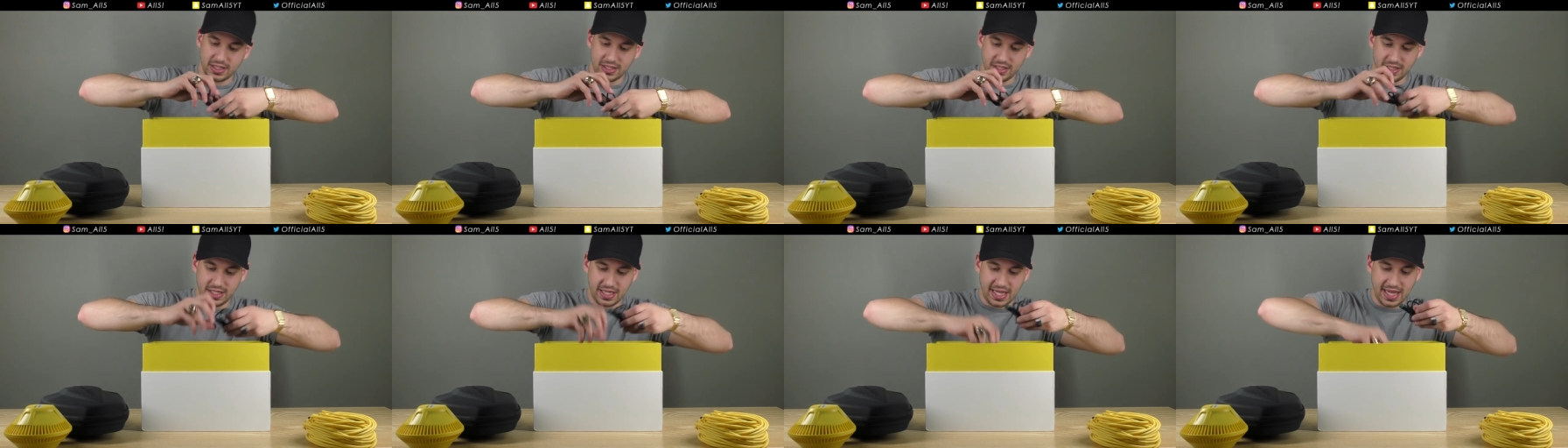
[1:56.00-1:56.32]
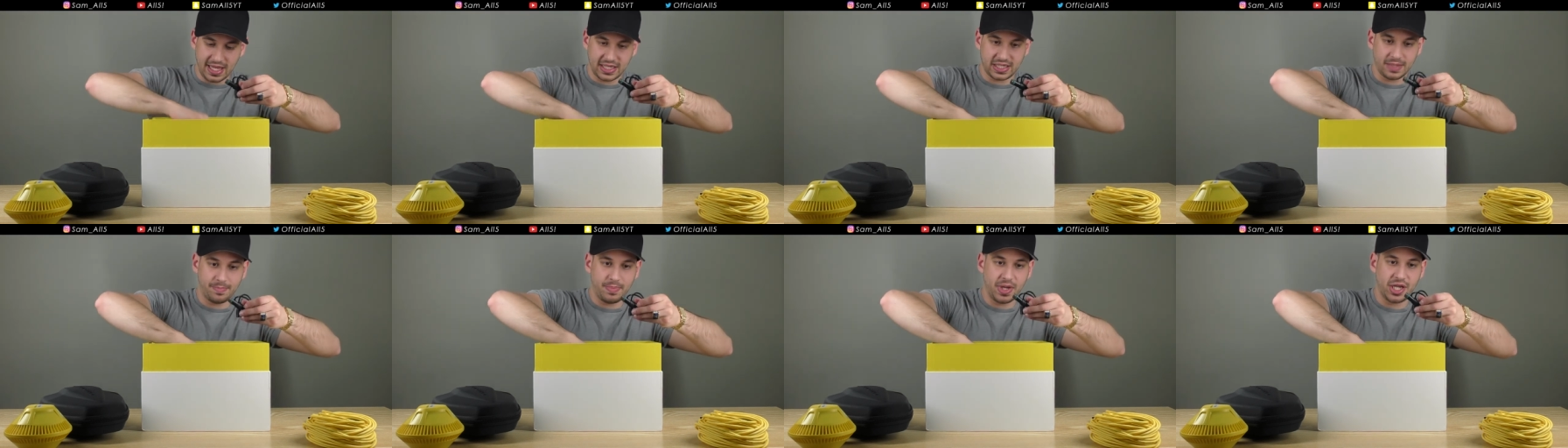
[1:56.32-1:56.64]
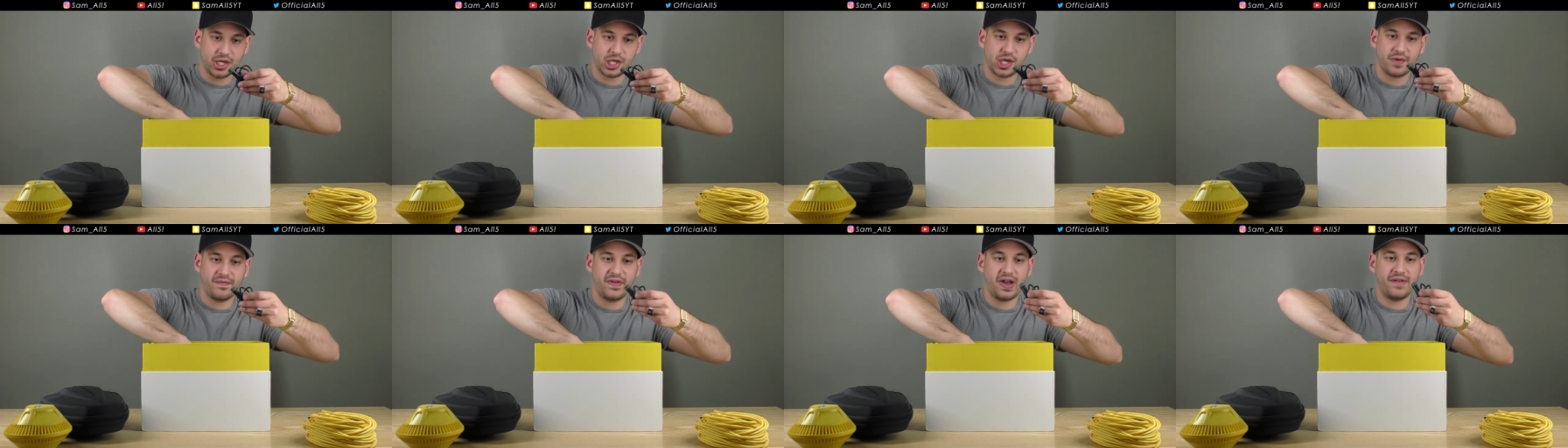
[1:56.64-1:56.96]
You get a
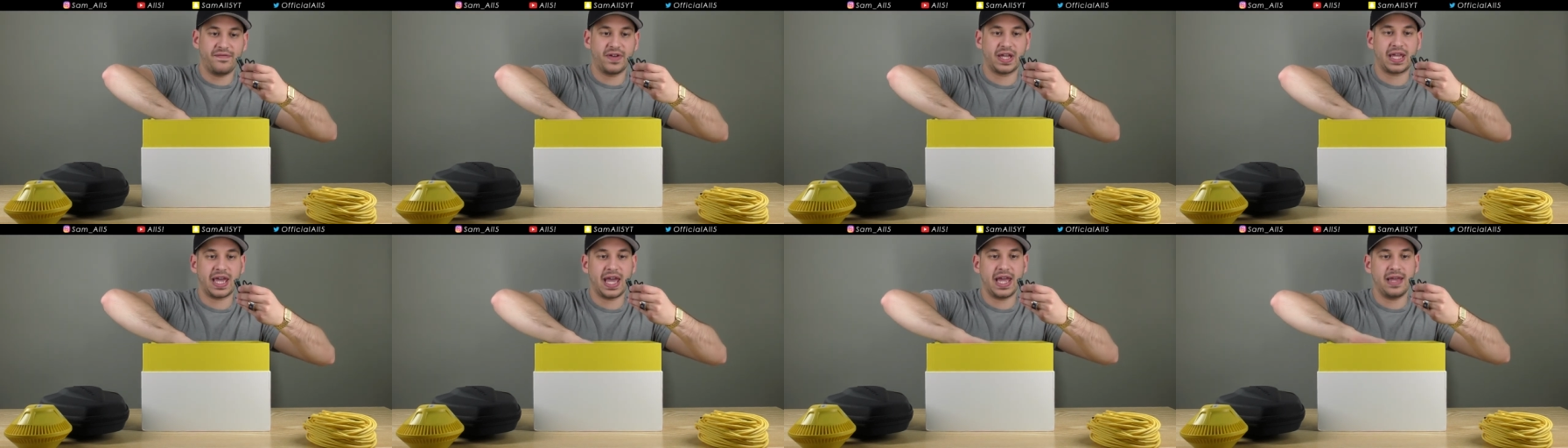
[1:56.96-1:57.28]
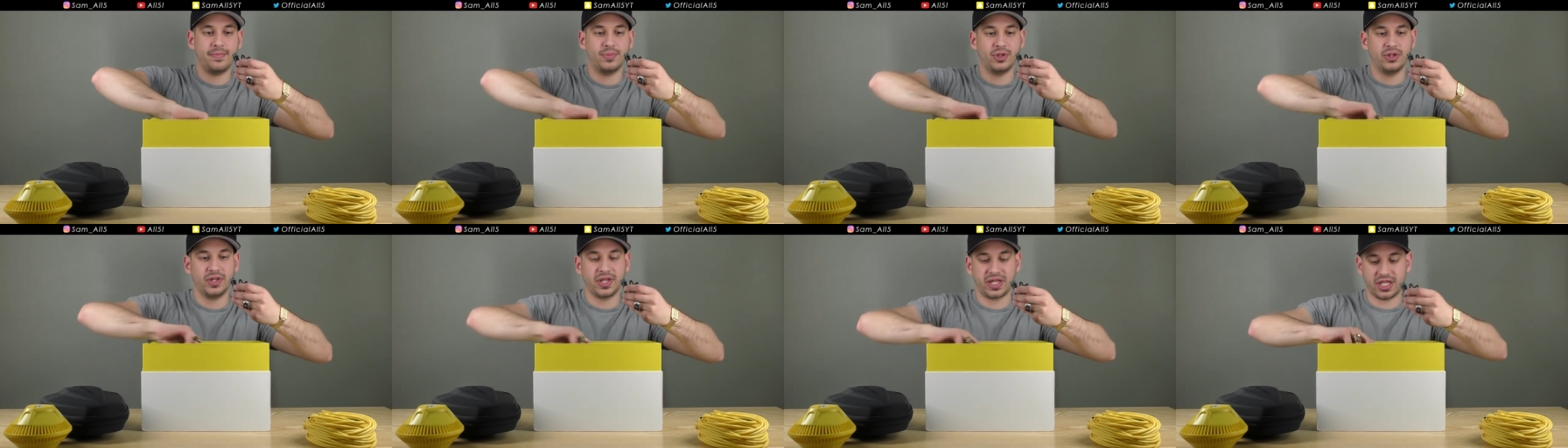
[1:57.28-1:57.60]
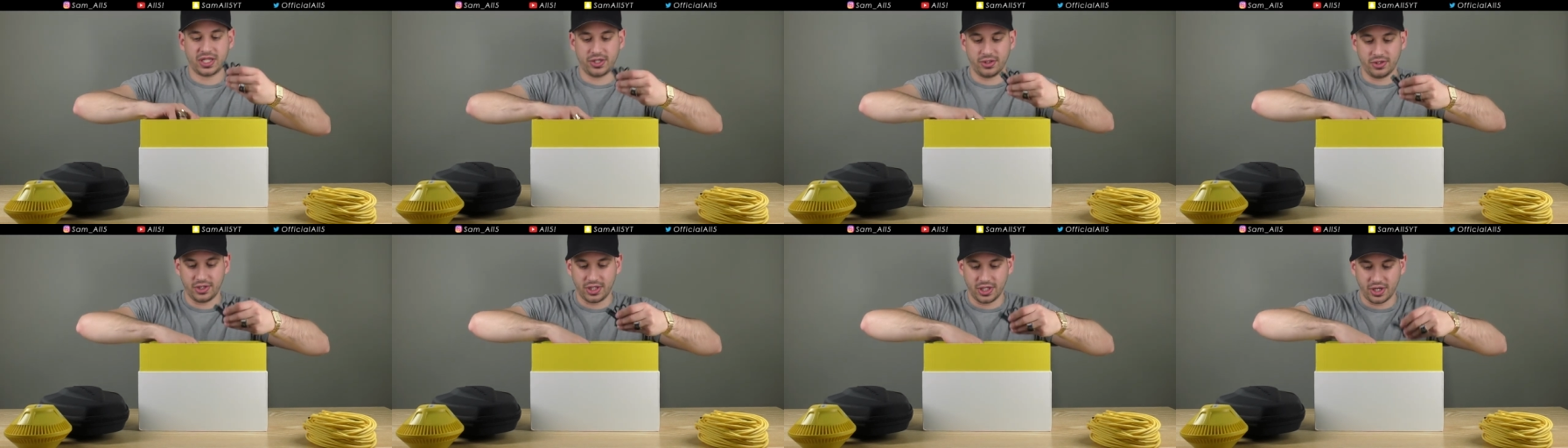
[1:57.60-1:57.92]
bunch of other cables
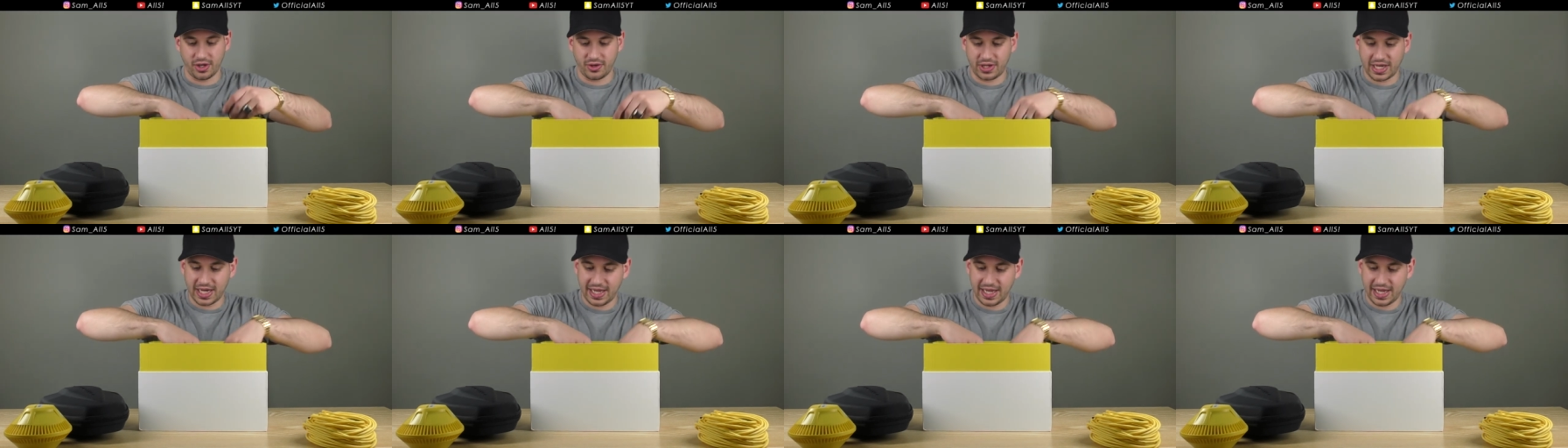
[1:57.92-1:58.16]
to, you know,